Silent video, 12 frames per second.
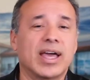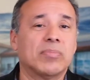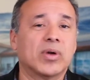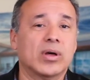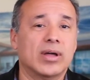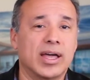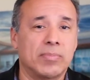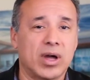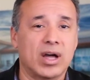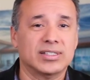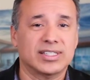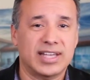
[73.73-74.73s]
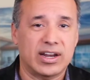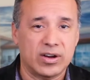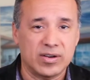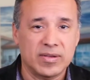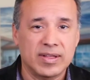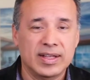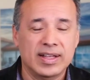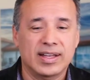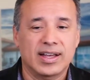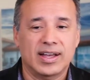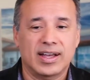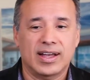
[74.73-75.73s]
Epcot Center.
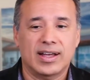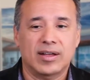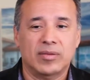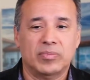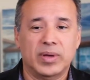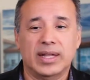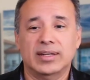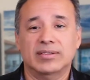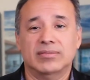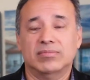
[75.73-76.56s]
But